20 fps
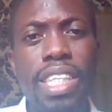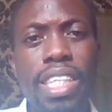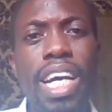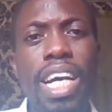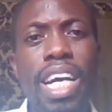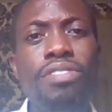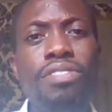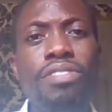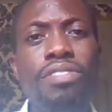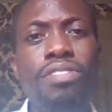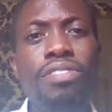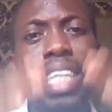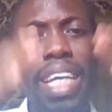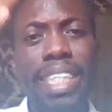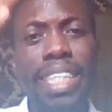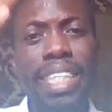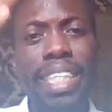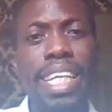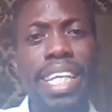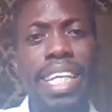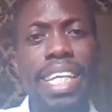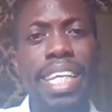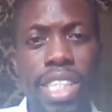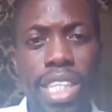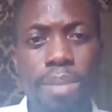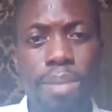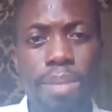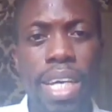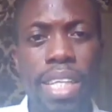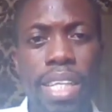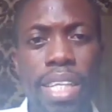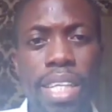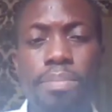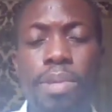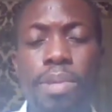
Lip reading: They have reached the angelic realm. That is